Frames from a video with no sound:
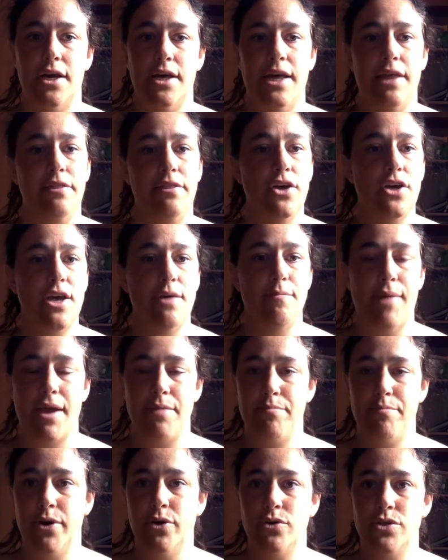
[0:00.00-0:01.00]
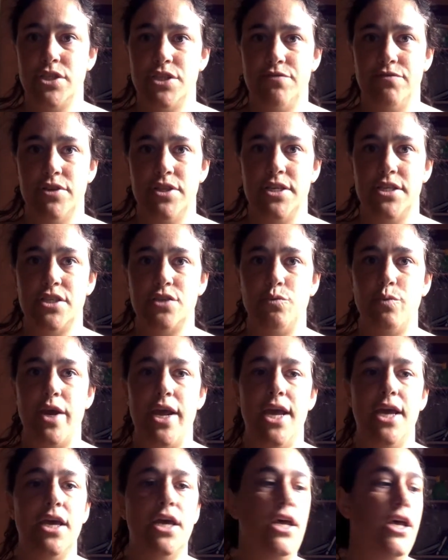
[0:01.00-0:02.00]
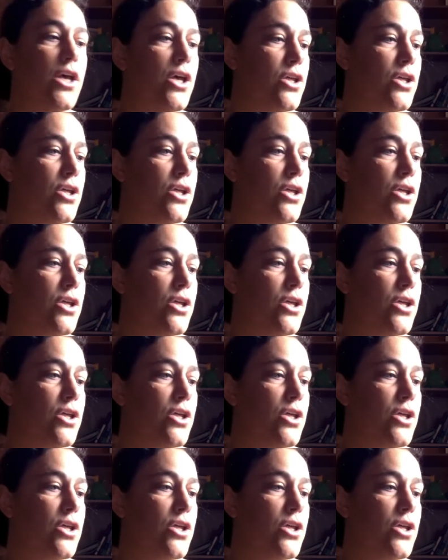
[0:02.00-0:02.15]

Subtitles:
and look at my posts for this week.